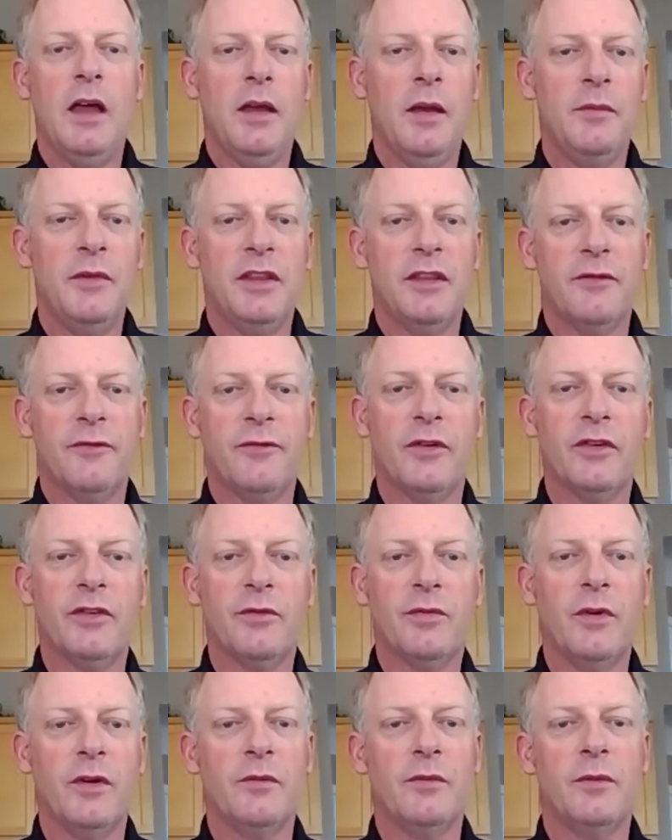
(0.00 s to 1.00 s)
mean, the
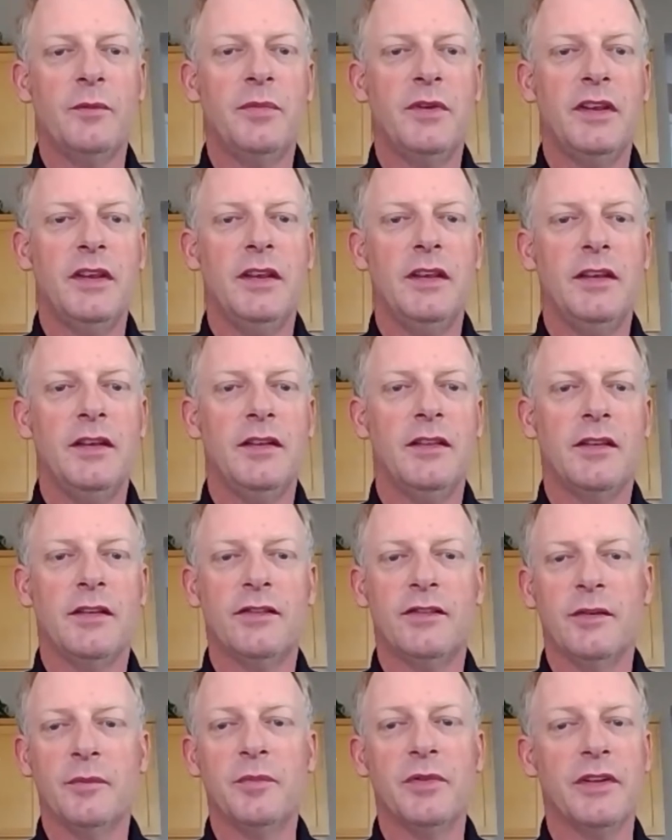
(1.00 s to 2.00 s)
first one would be the
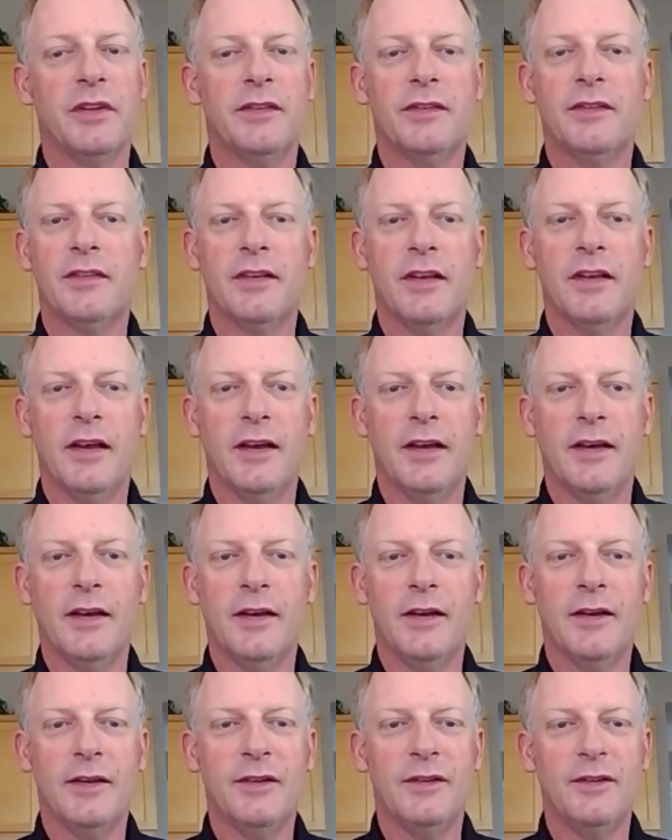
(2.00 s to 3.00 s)
simplest.
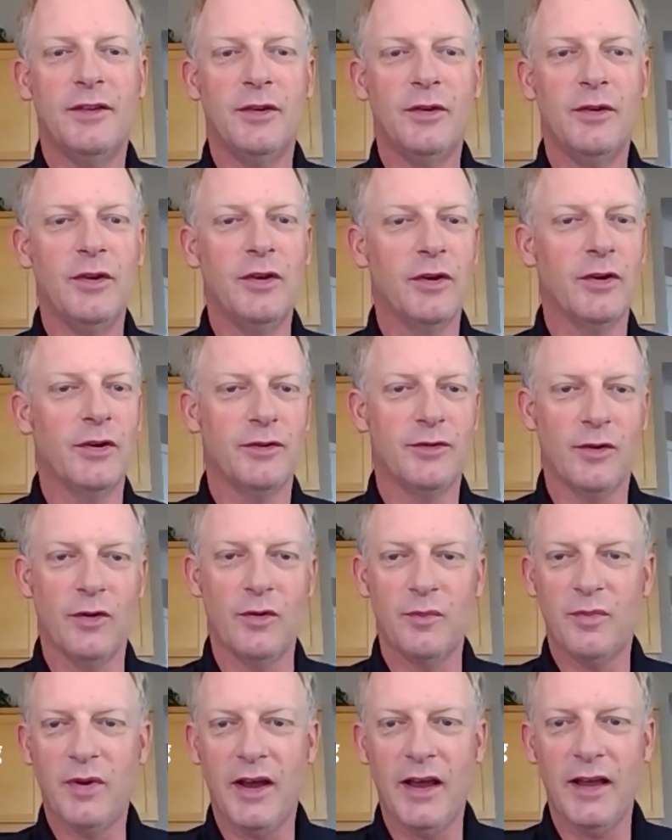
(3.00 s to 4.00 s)
Do your
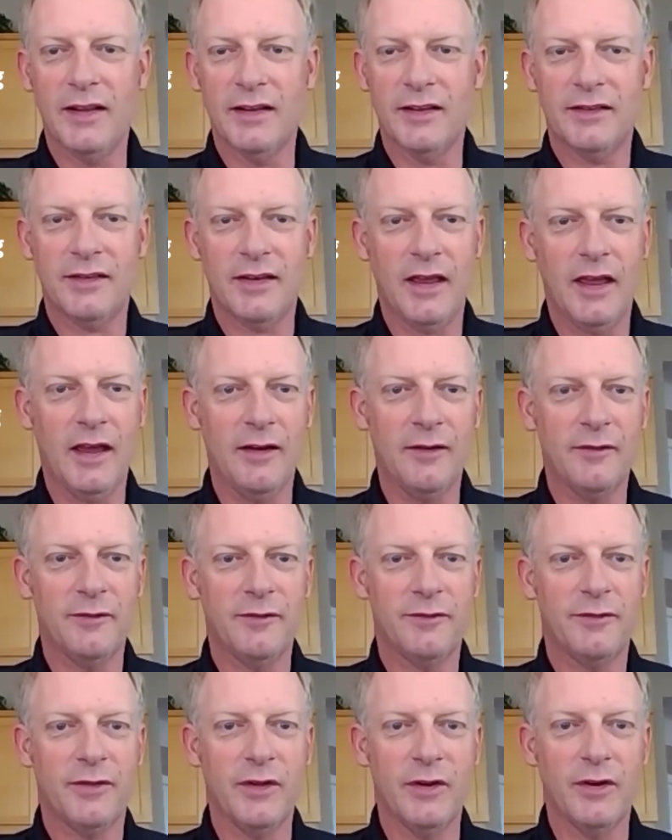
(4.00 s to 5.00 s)
drone pilots have
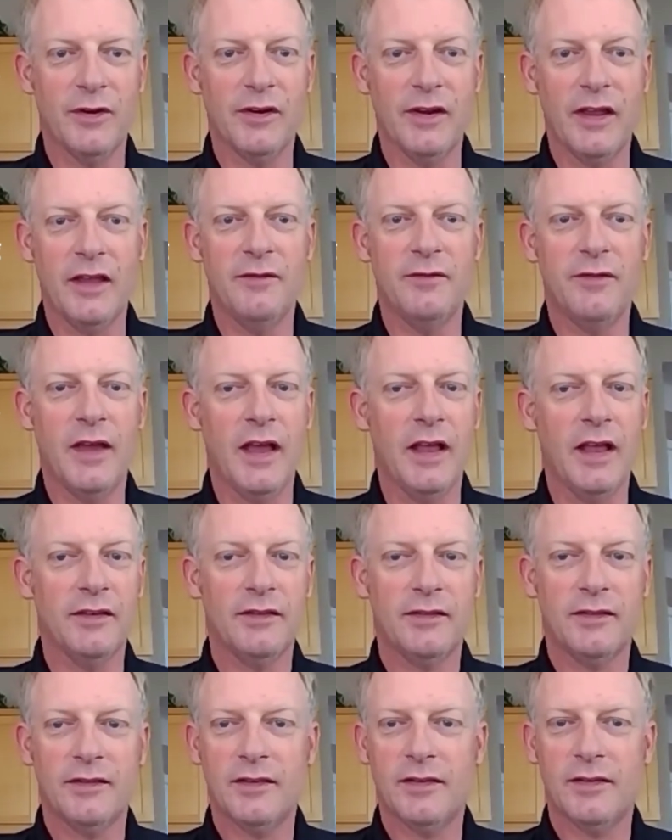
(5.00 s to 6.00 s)
their
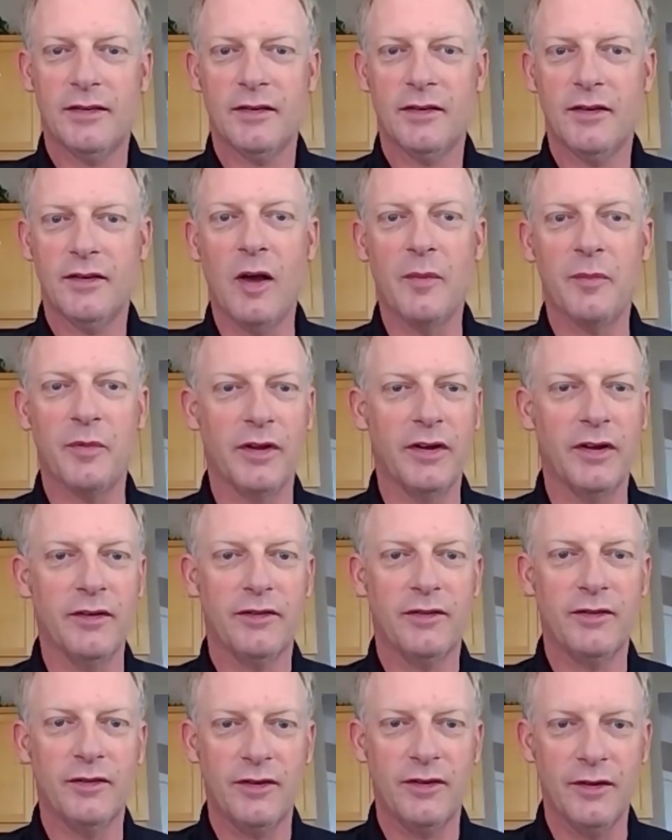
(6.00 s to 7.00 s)
advanced operator
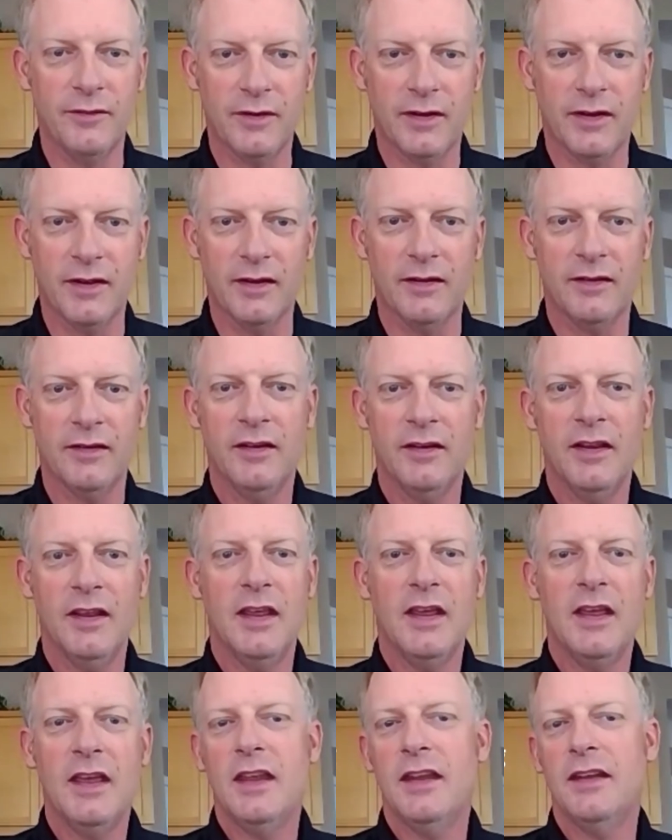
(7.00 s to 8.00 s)
certificate?
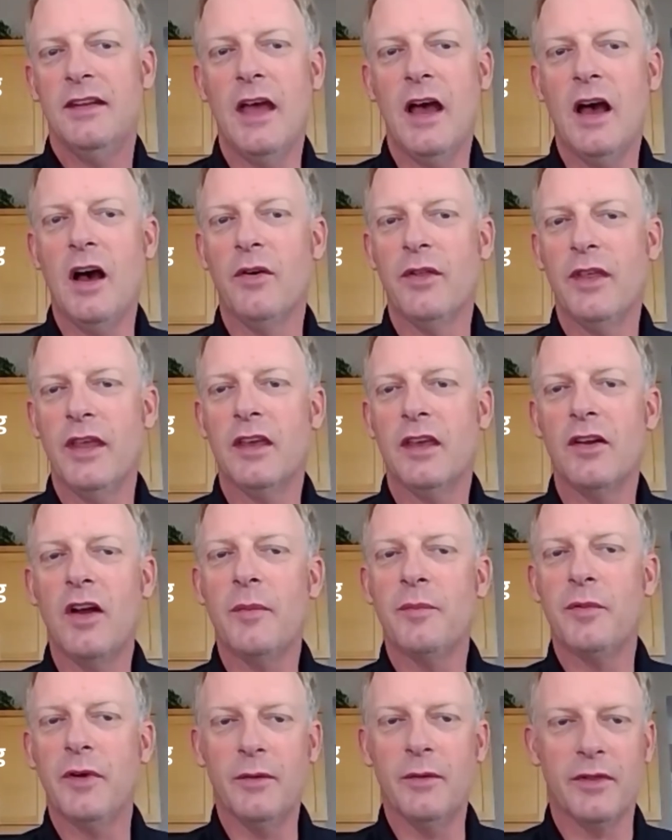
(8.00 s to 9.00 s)
Now they can
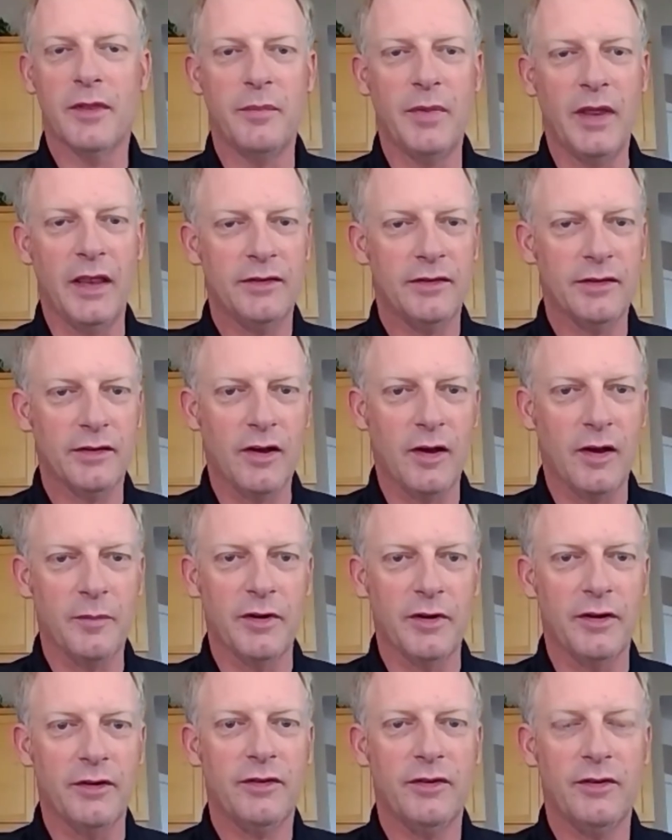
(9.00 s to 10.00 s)
operate with a basic
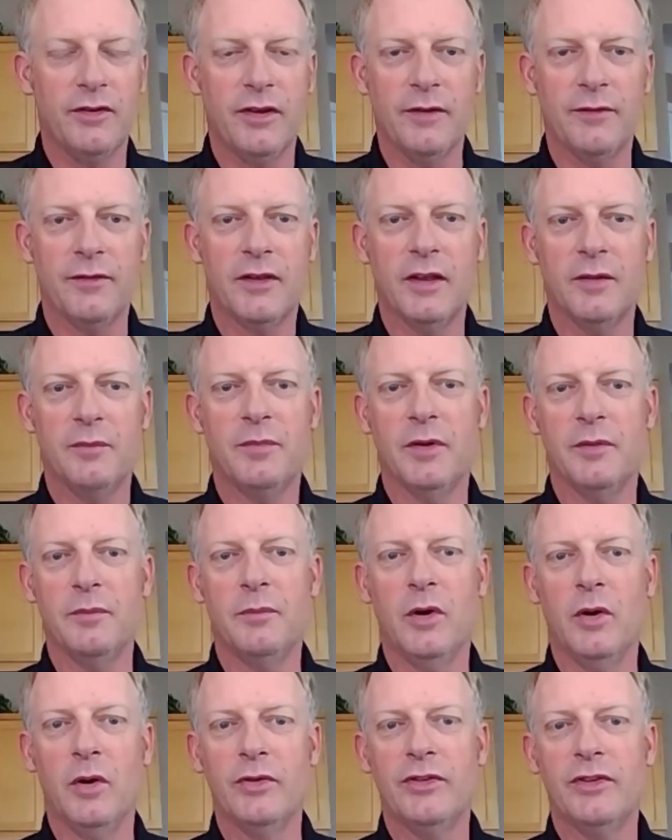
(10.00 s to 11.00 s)
operator certificate, but
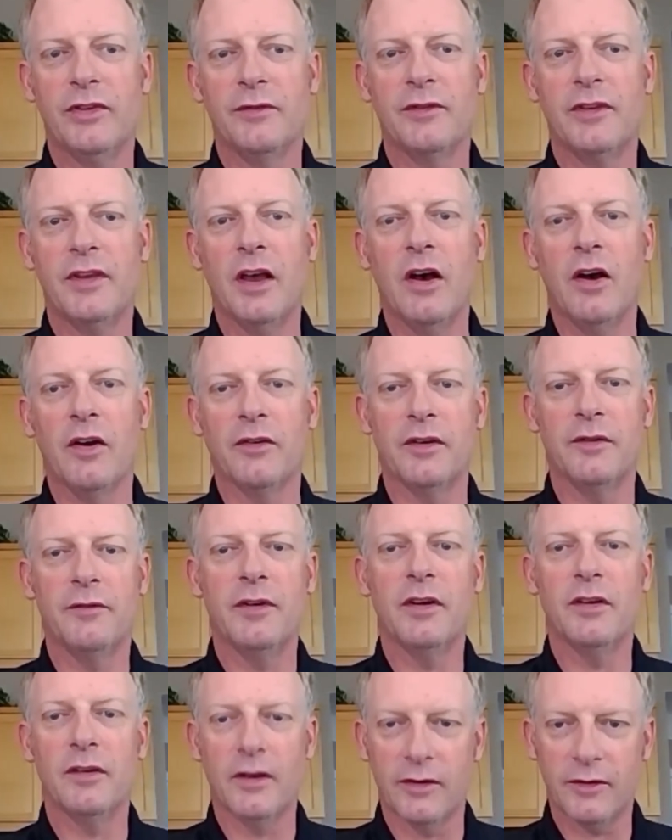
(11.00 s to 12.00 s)
most of Calgary, a
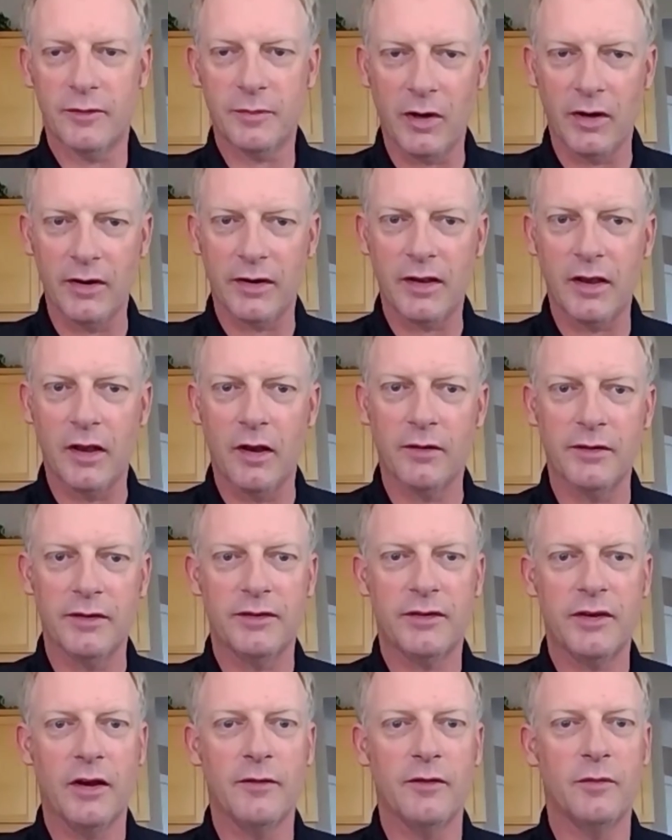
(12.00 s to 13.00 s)
very large part of Calgary,
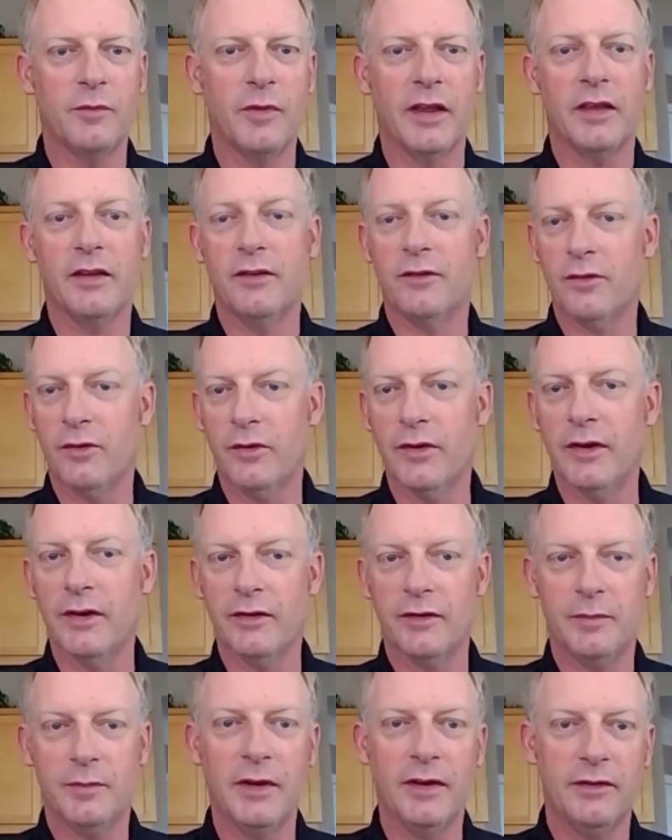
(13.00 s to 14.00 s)
is covered by controlled
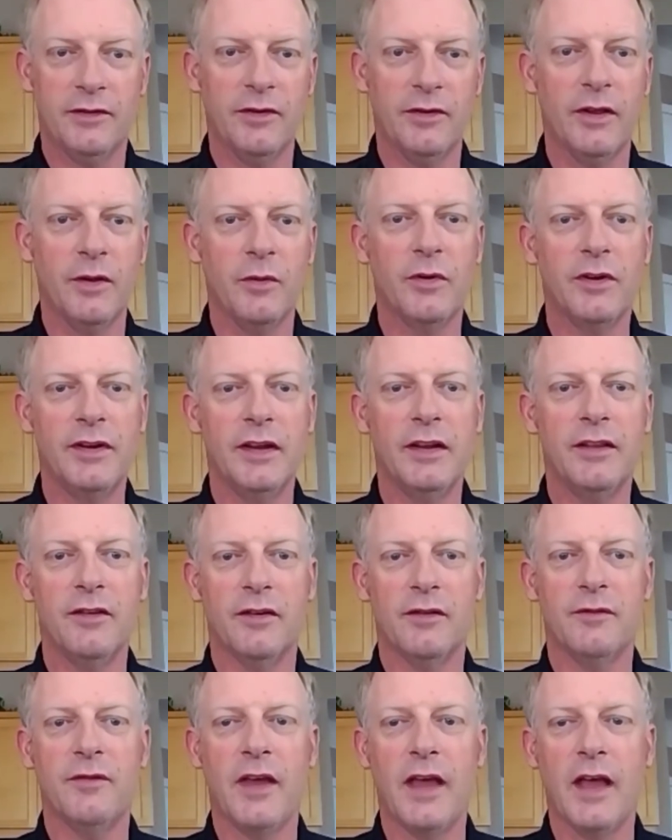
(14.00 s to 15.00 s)
airspace, so they would need
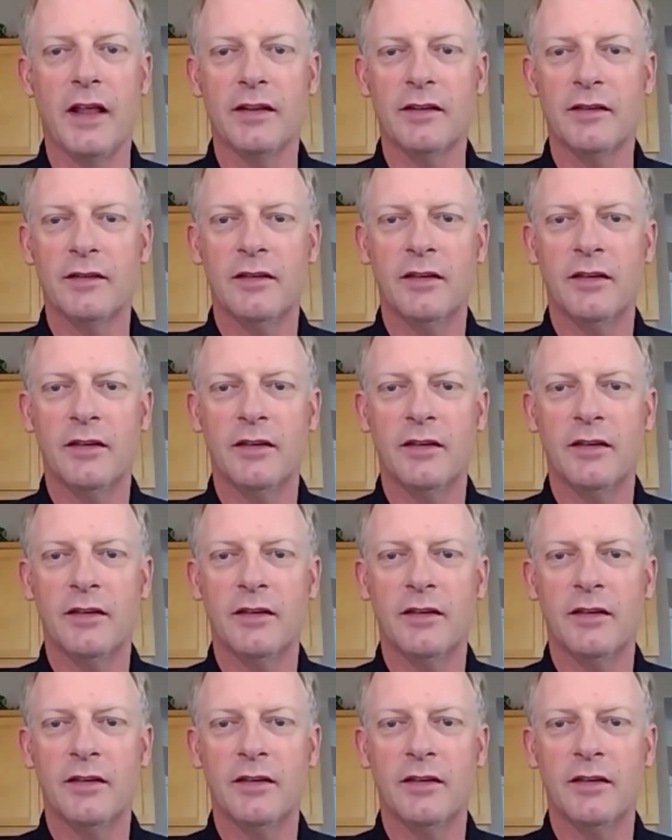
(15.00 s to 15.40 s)
their advanced.